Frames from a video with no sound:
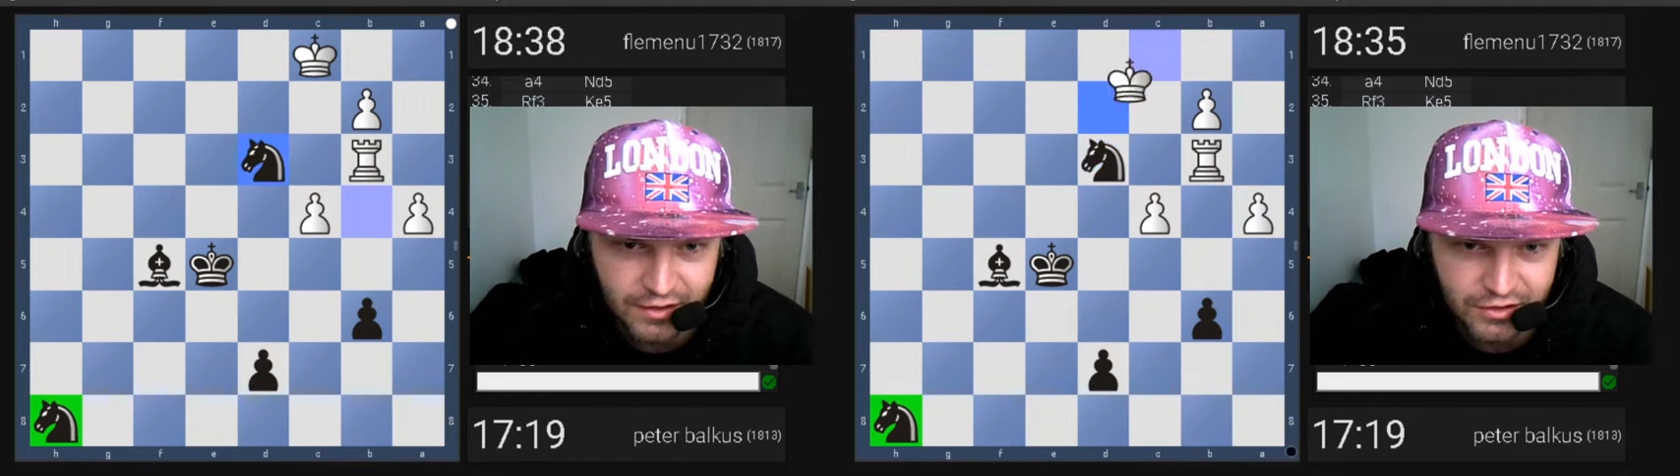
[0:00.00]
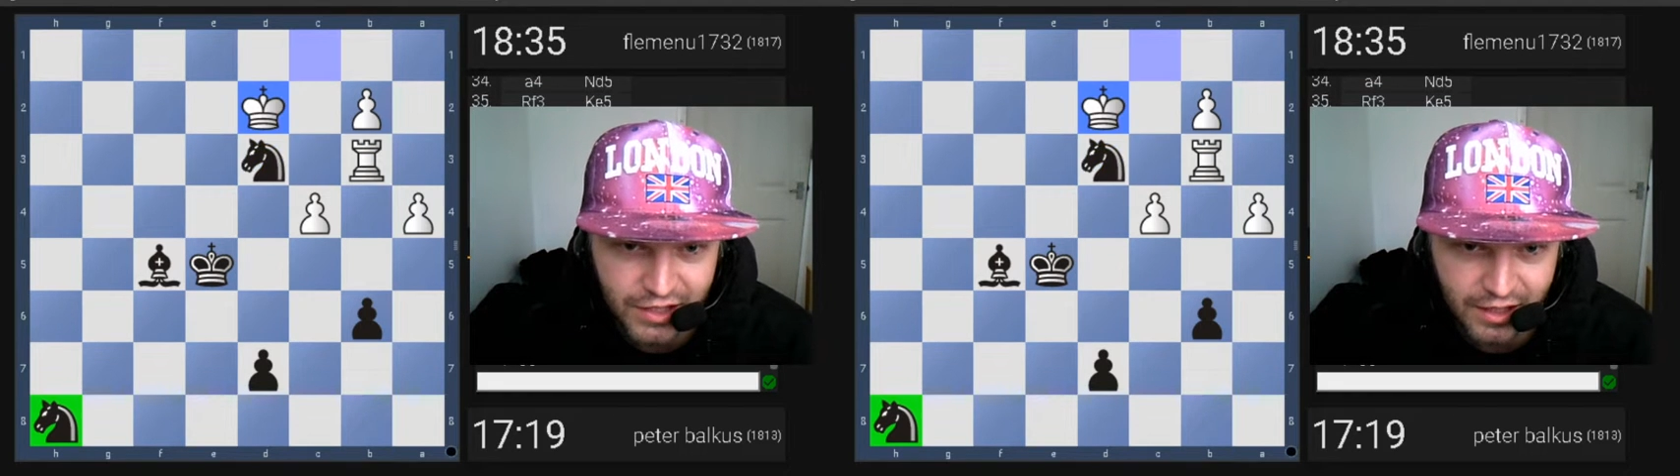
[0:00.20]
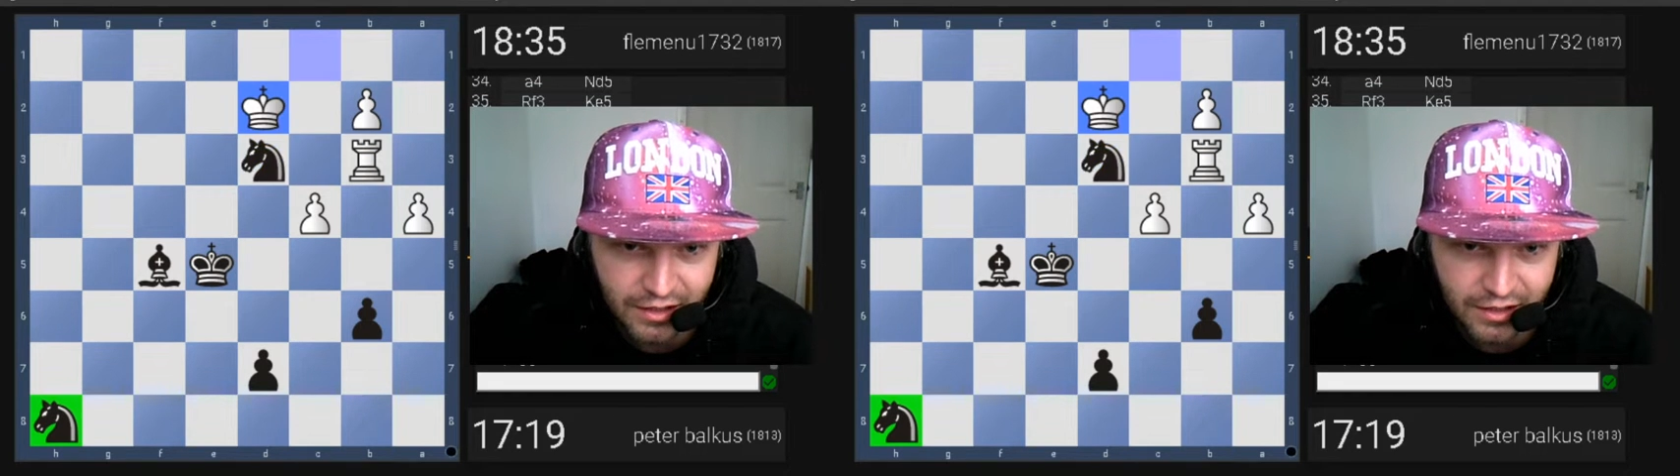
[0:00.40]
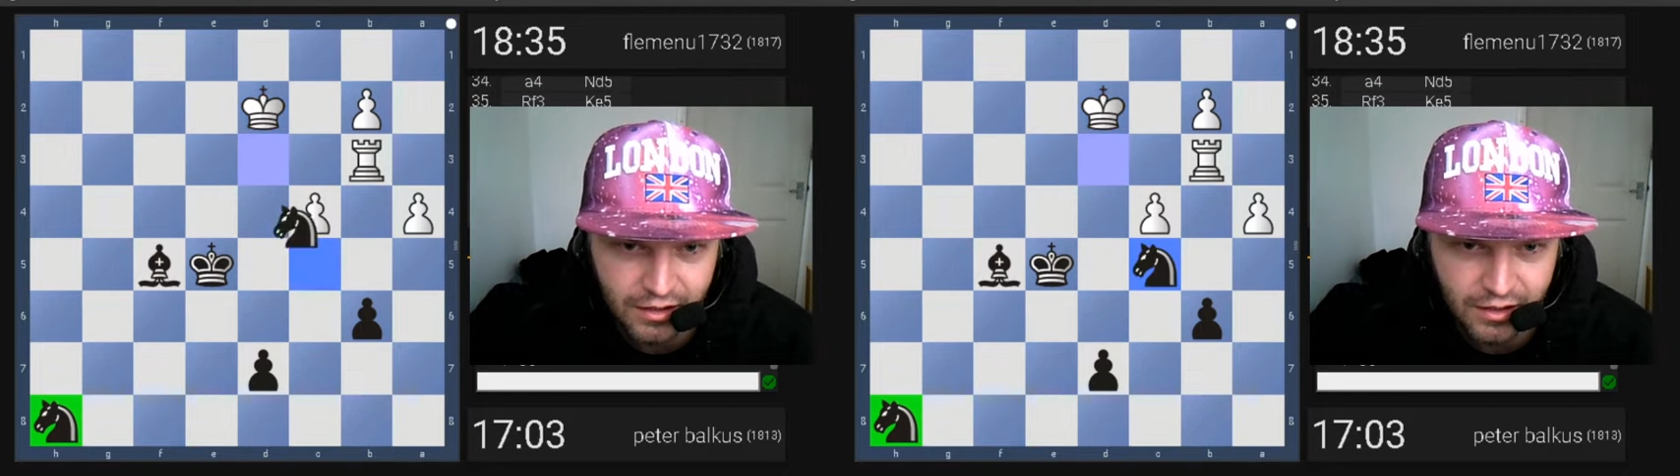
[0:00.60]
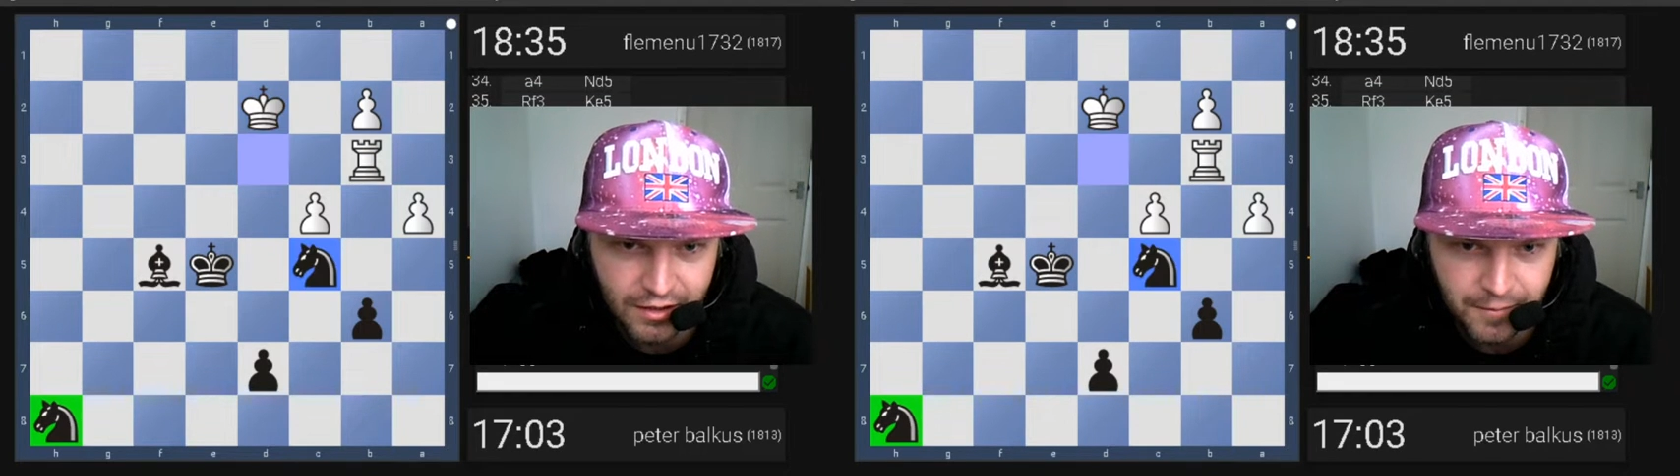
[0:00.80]
check,
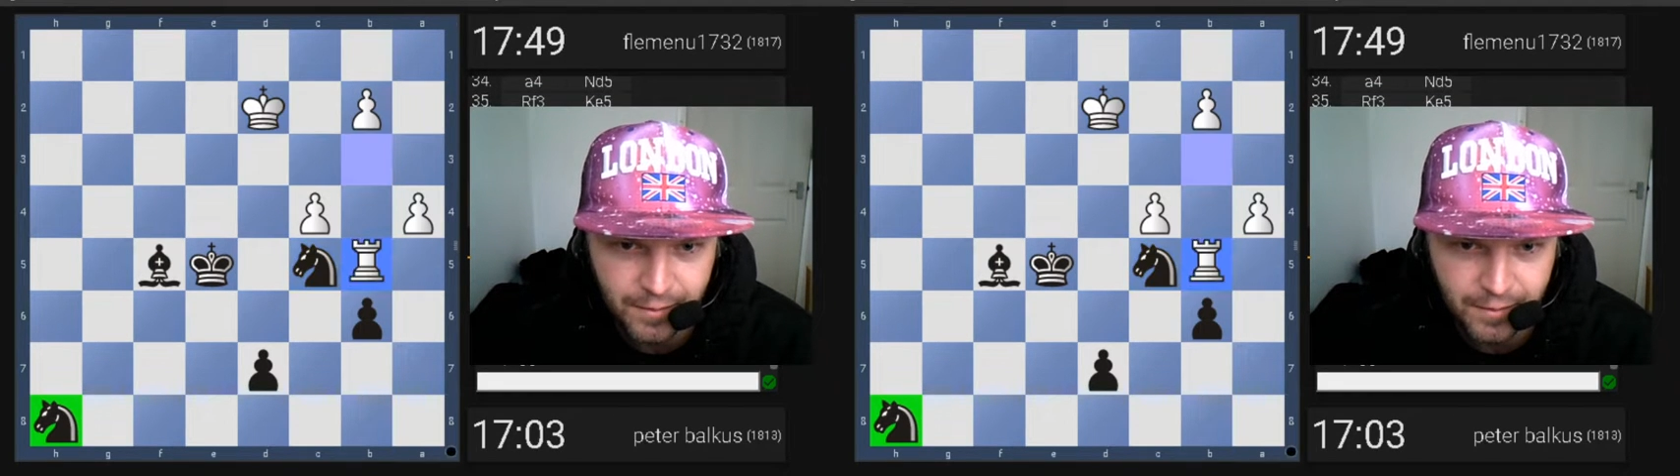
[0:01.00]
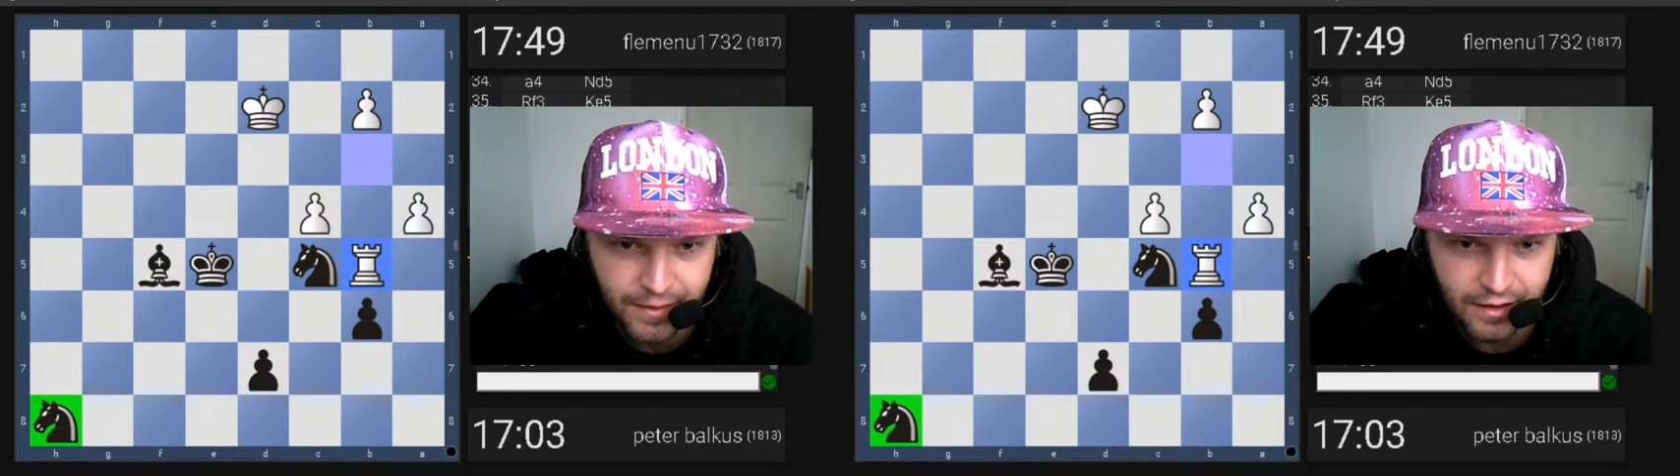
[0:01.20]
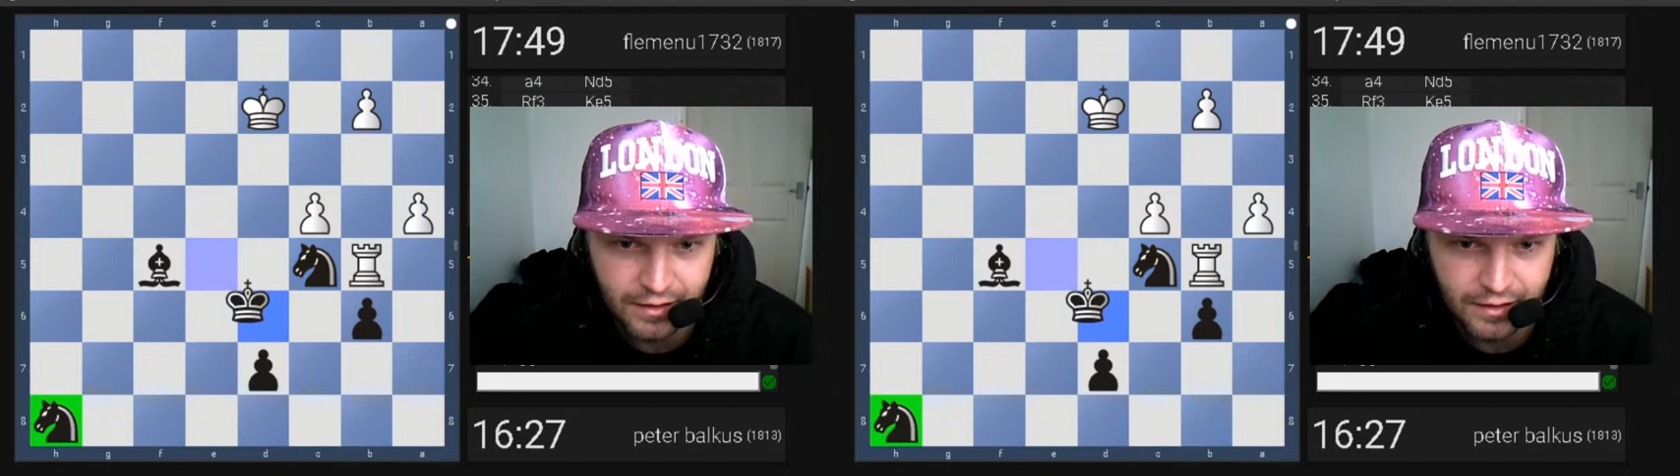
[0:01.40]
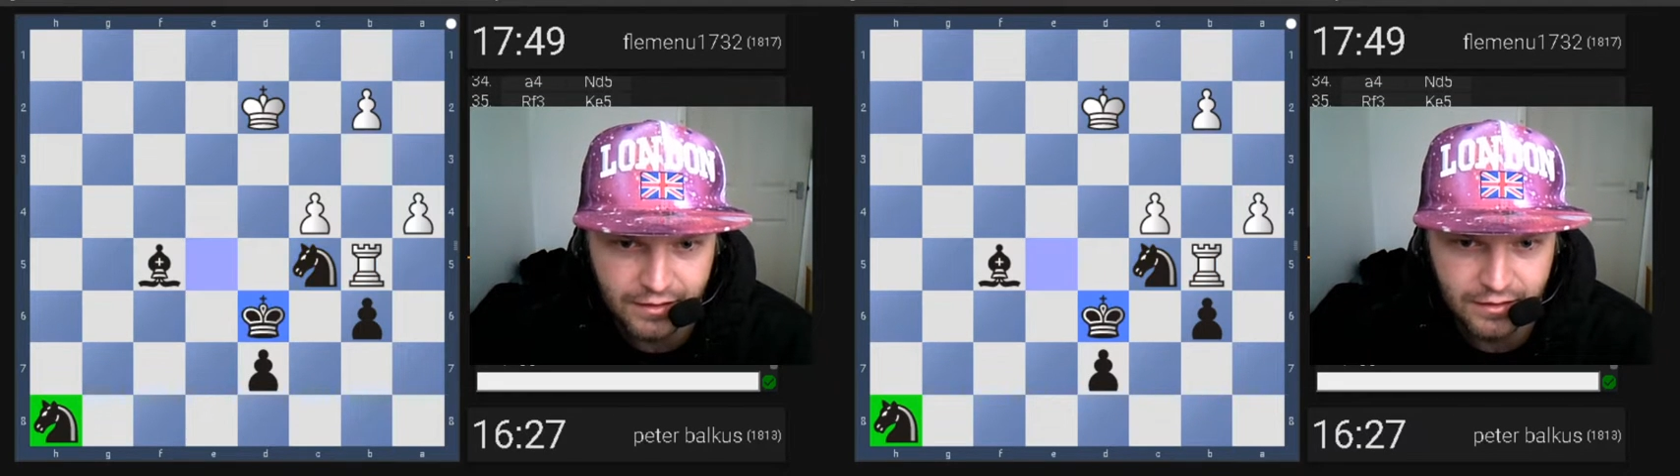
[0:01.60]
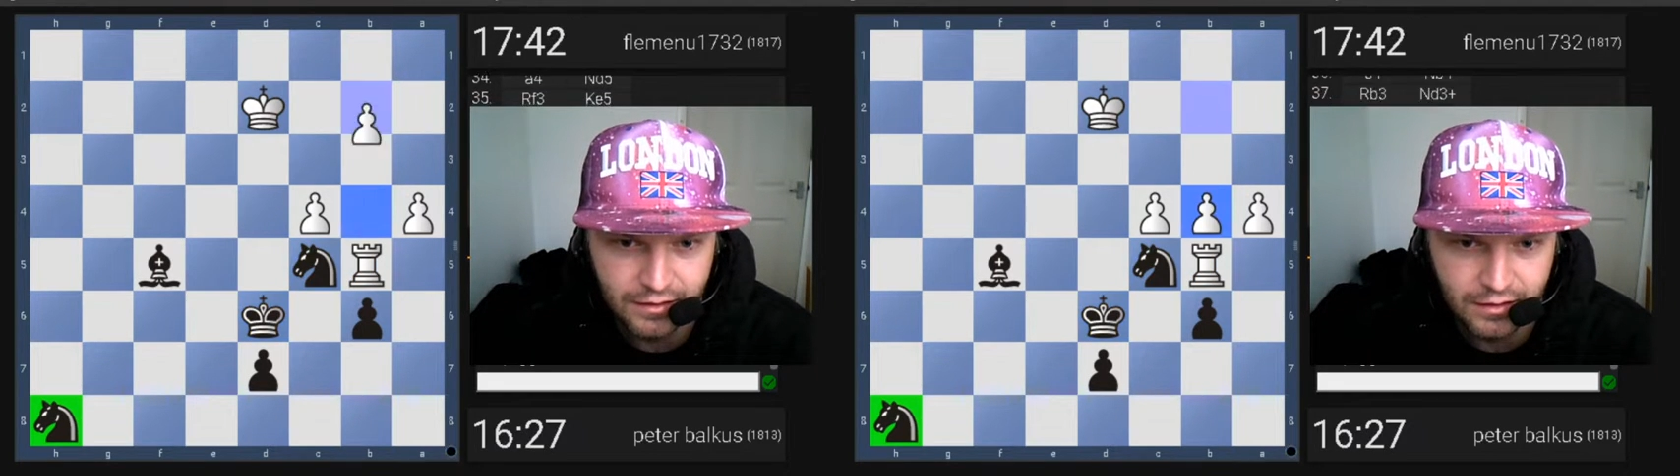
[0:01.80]

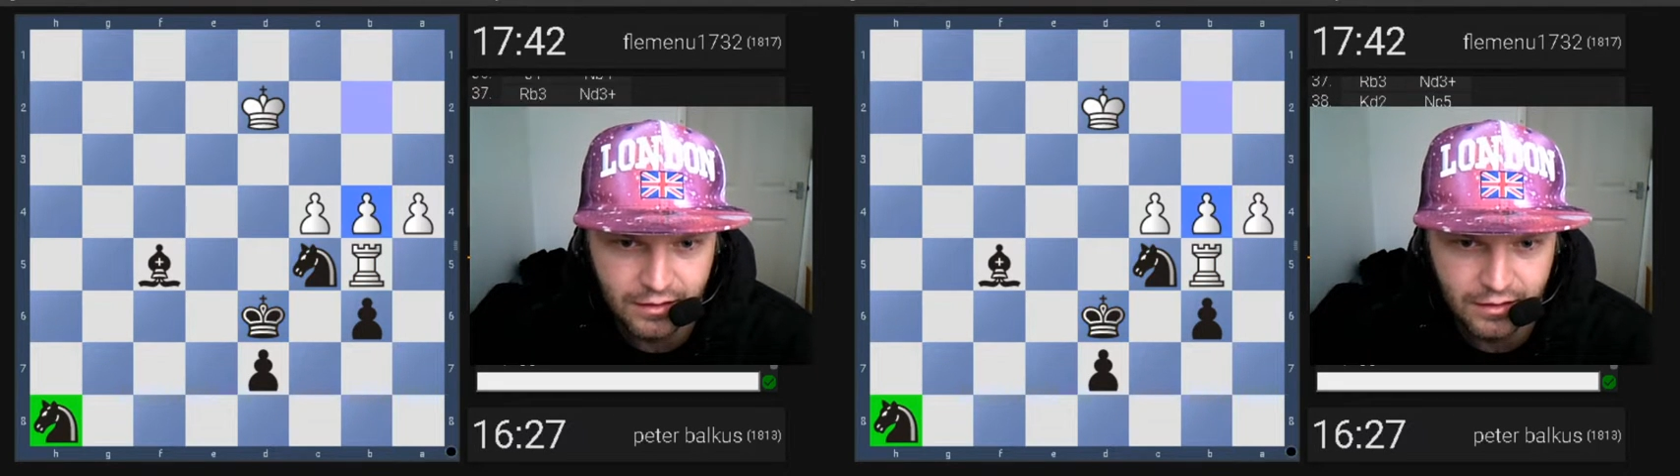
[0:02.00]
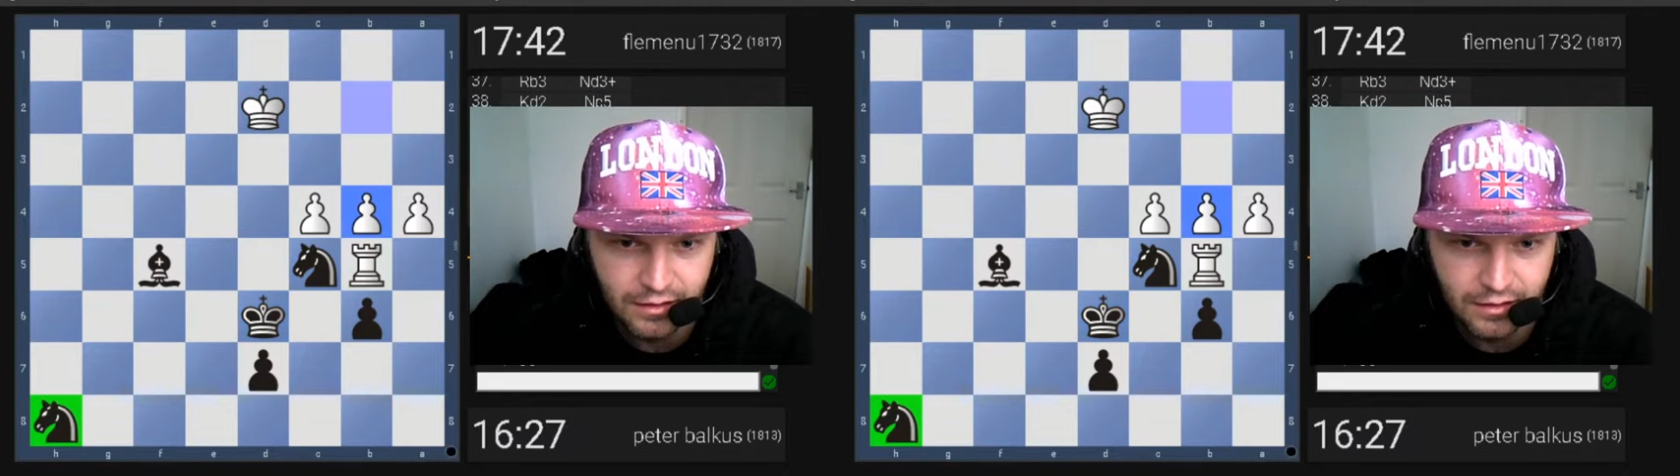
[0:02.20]
and I